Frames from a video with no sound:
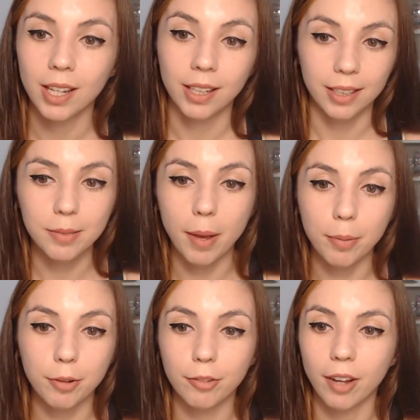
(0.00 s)
This may
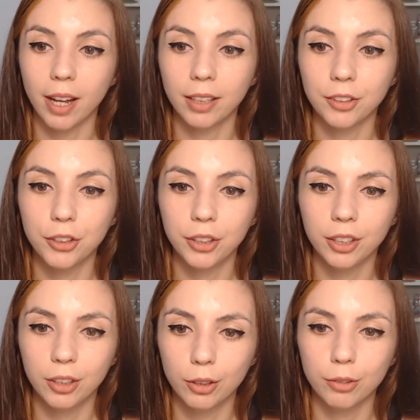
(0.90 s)
prevent
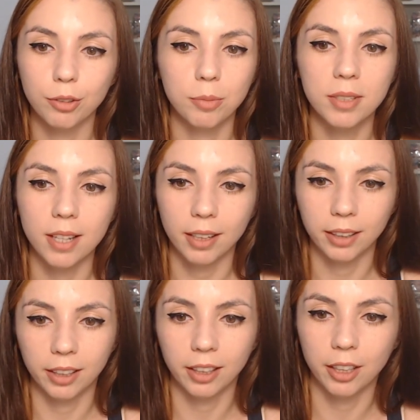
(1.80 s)
you from
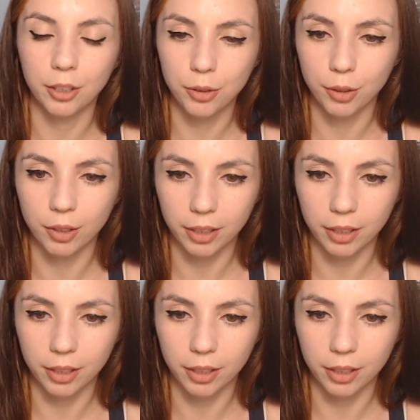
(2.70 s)
signing into your